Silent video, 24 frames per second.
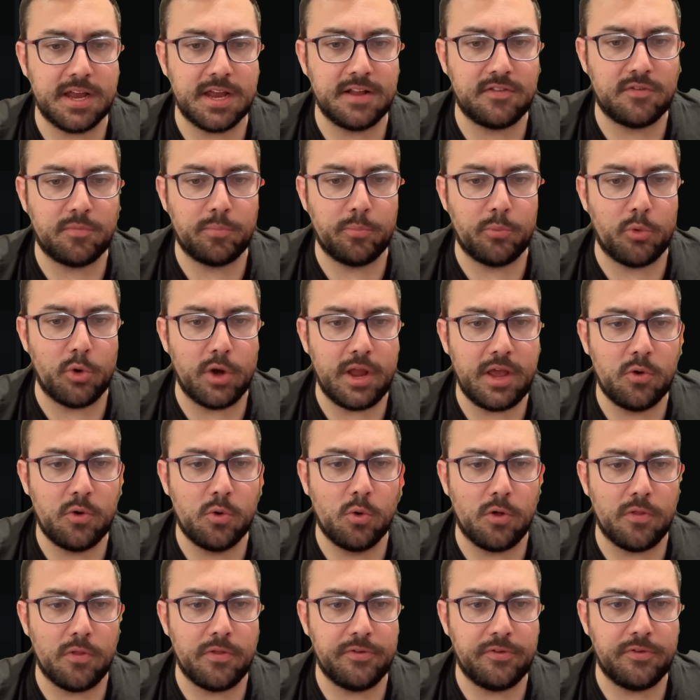And it's pretty
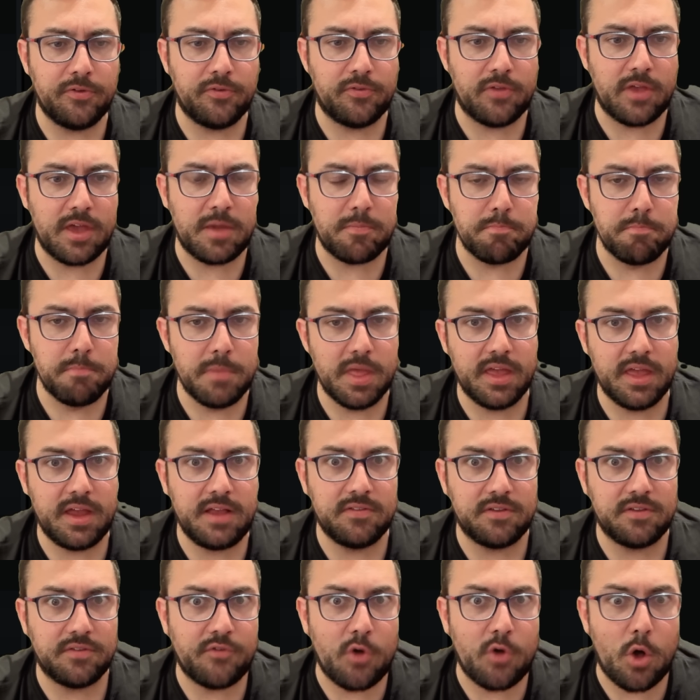cool. This is like
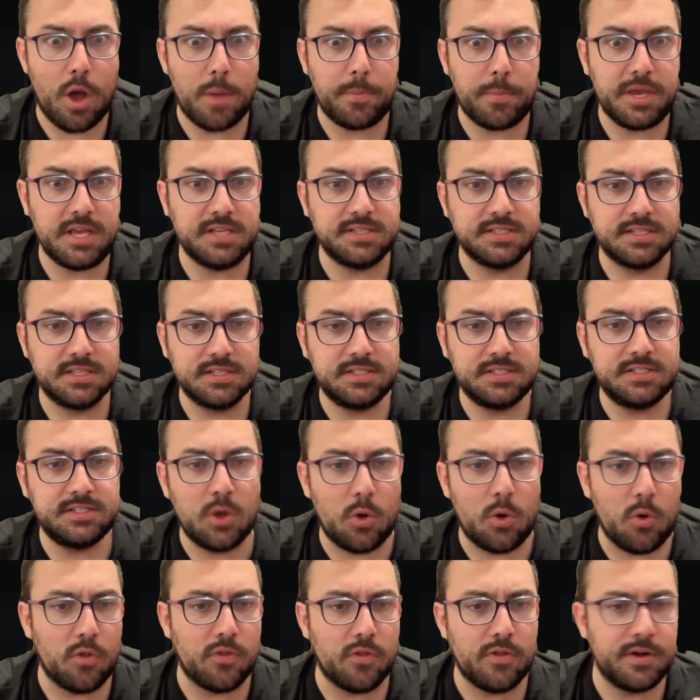millions of copies
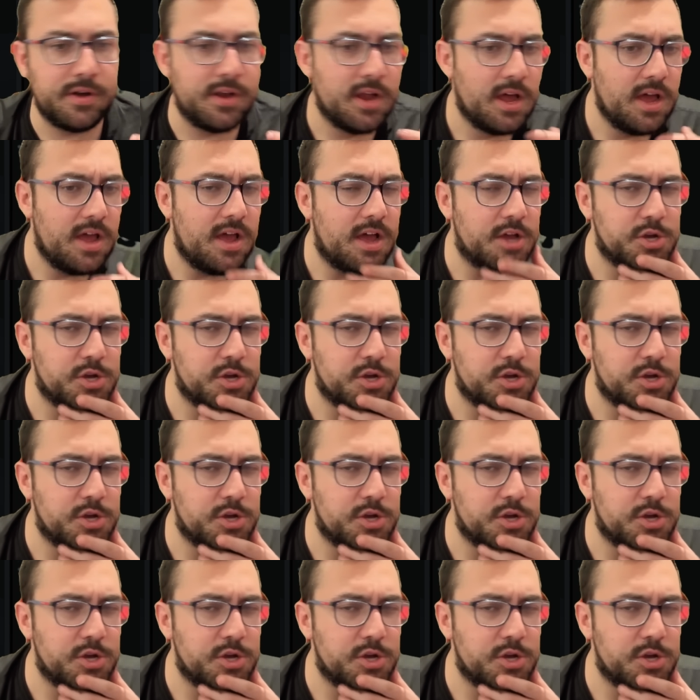sold and